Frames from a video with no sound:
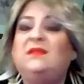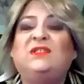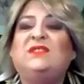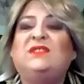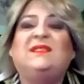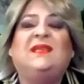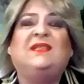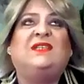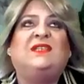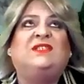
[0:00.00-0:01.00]

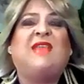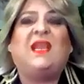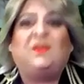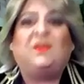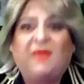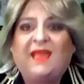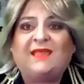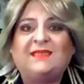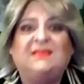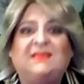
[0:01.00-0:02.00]
just can't
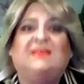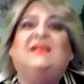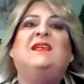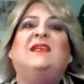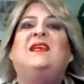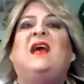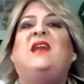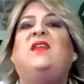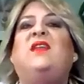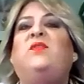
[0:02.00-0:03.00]
compete.
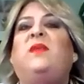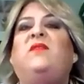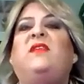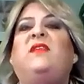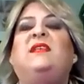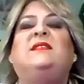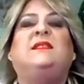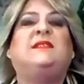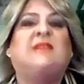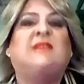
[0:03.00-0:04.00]
Another benefit is that
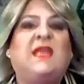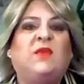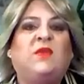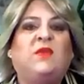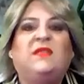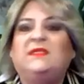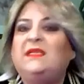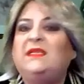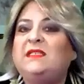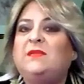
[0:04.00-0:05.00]
staying with a
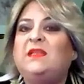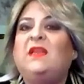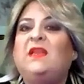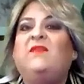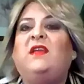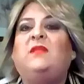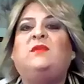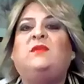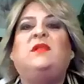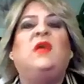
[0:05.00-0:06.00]
seasonably
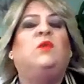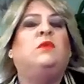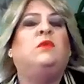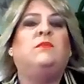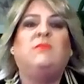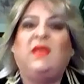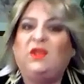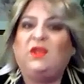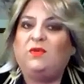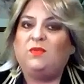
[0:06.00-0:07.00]
available will make
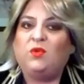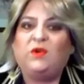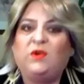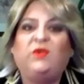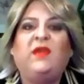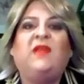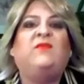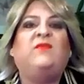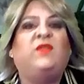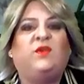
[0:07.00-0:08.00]
you more creative
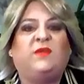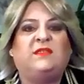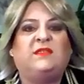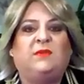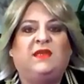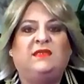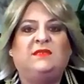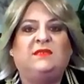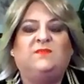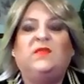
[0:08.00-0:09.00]
with your recipes.
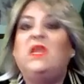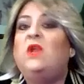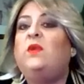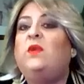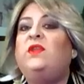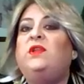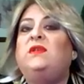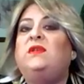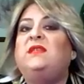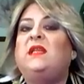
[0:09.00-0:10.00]
Whether you're
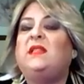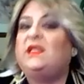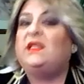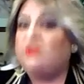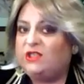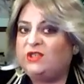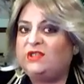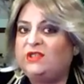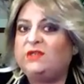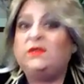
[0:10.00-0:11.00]
using an electric
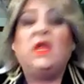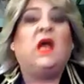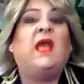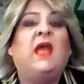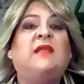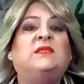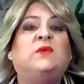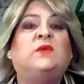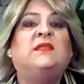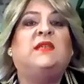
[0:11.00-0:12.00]
juicer, hand
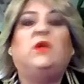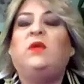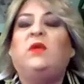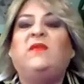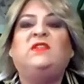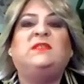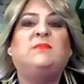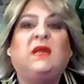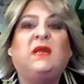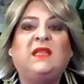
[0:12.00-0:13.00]
squeezing, or even just
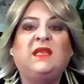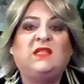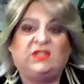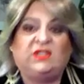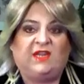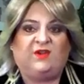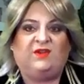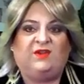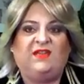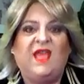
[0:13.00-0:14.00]
muddling in the shaker,
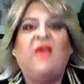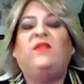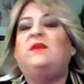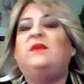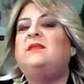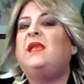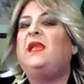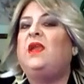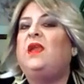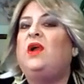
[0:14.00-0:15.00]
there's a